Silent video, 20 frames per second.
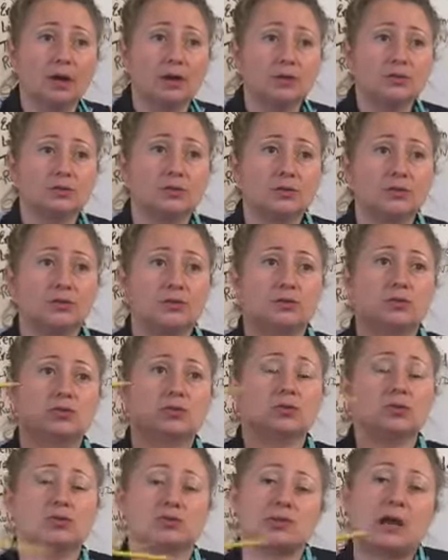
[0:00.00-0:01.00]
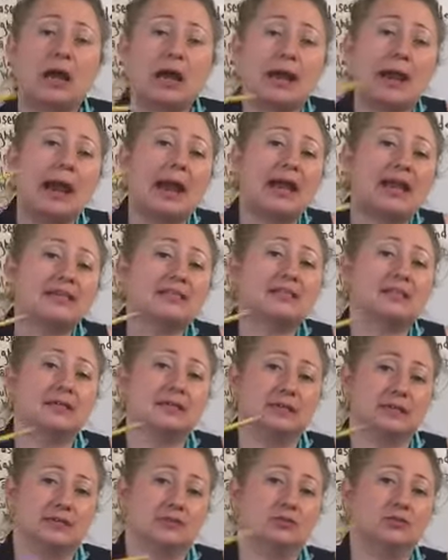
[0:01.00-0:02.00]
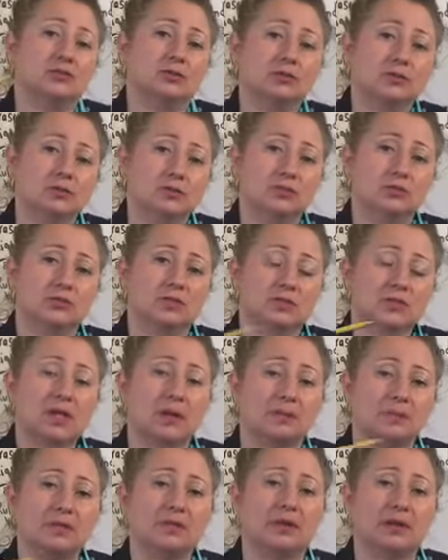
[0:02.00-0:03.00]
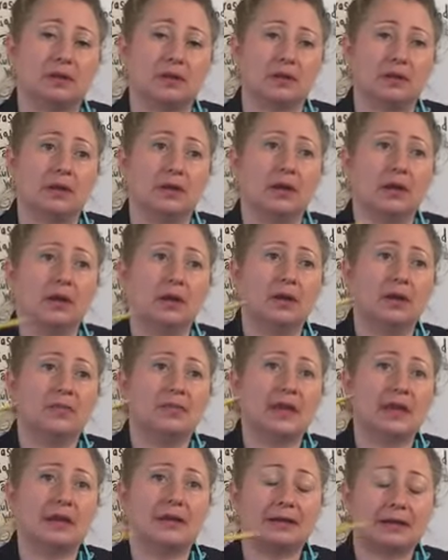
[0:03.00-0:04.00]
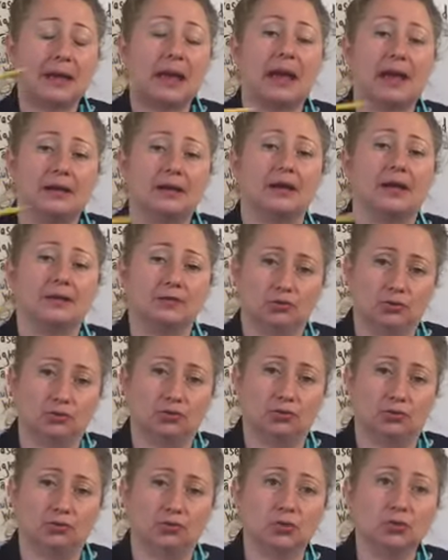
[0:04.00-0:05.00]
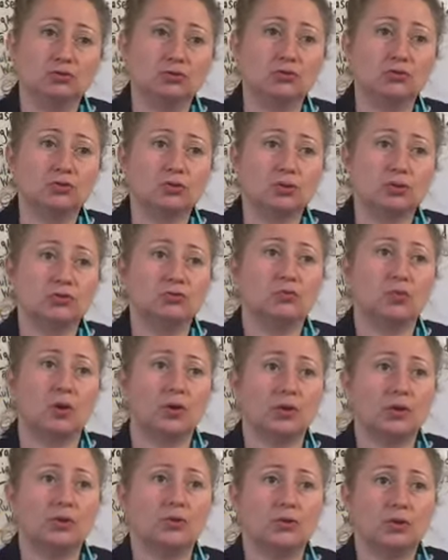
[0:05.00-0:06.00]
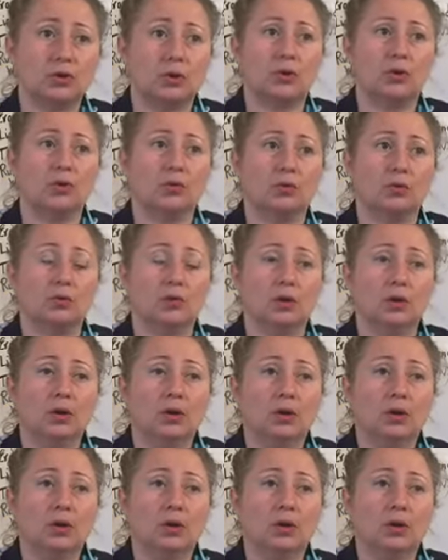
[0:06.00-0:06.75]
So you're not asking it to do something that it cannot do. You sort of want to know